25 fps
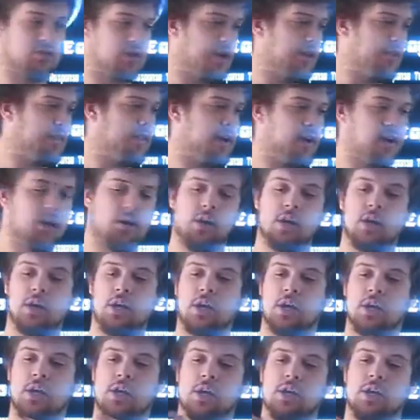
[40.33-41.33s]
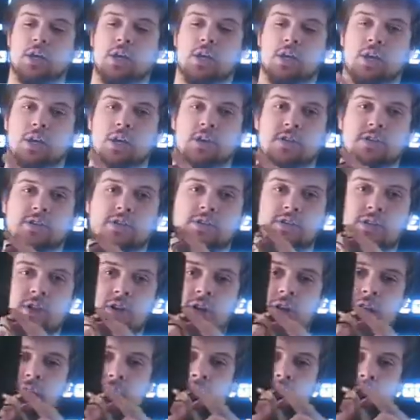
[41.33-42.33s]
right there. Just a
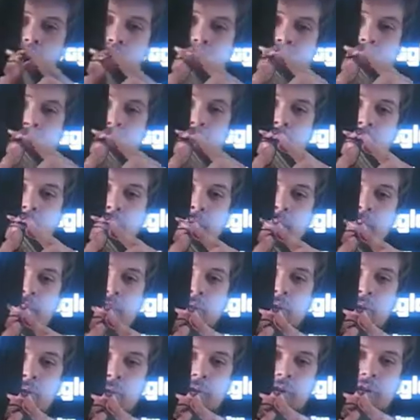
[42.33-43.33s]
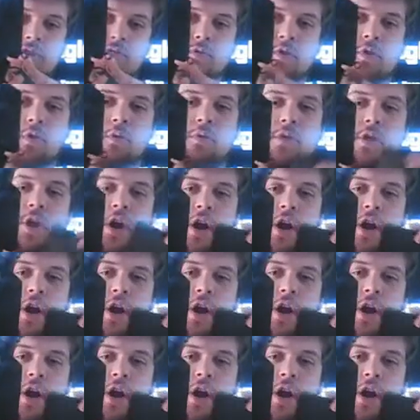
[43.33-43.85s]
little lever right here. You push forward